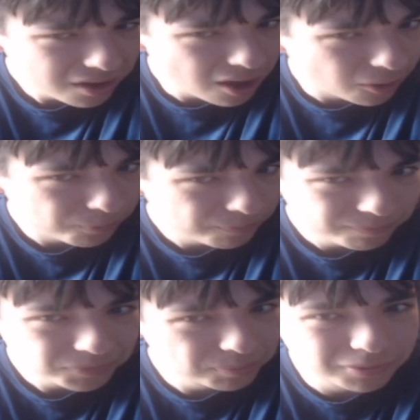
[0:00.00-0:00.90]
No.
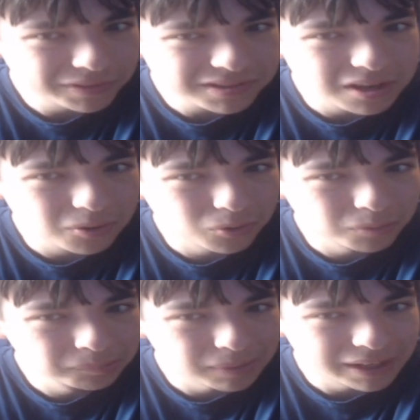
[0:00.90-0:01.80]
The movie's not
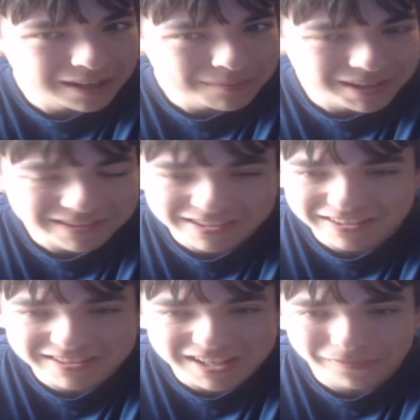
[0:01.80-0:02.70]
horrible by any means, and
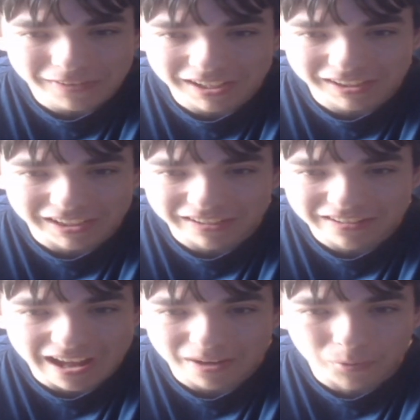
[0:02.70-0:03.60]
it's definitely
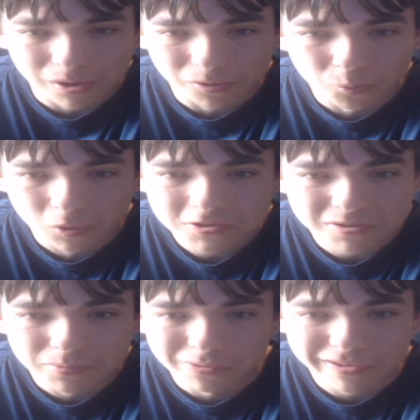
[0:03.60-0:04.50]
not one of the
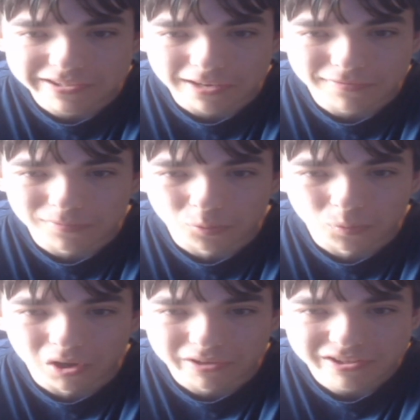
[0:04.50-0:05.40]
worst movies I've ever
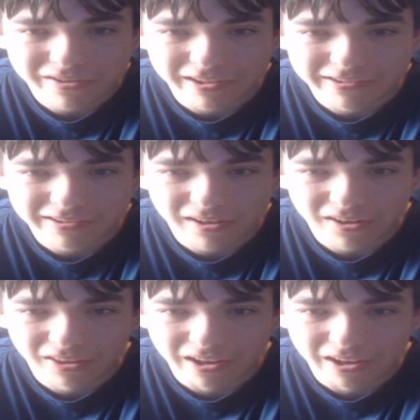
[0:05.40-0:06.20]
watched this year.